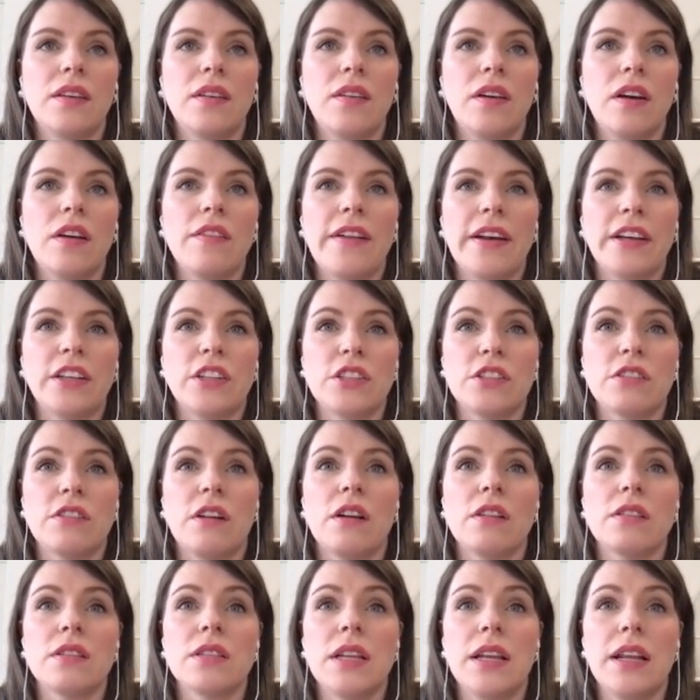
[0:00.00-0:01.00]
our vectors are
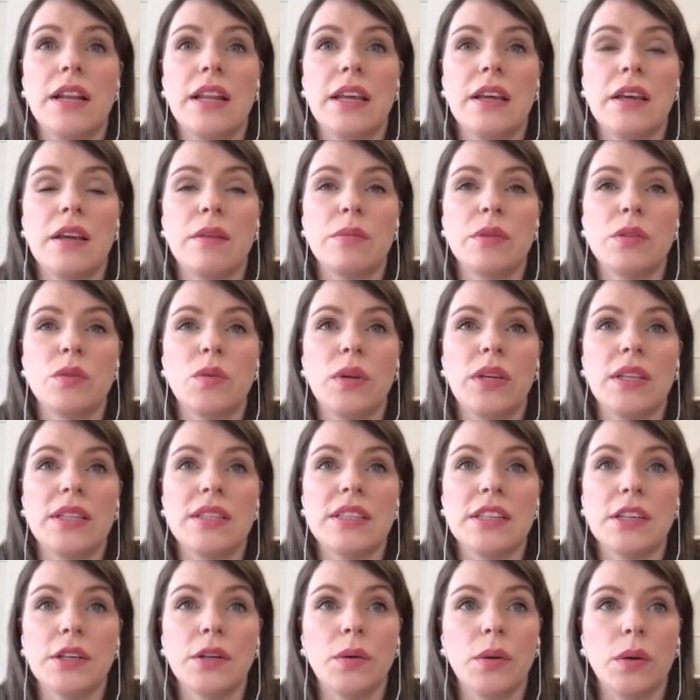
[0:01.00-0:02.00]
oscillating between
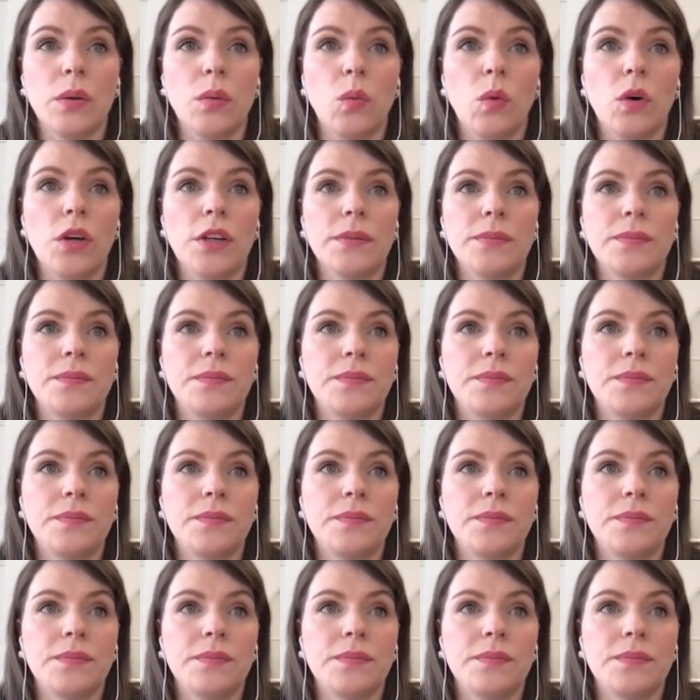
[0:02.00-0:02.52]
0 and 1.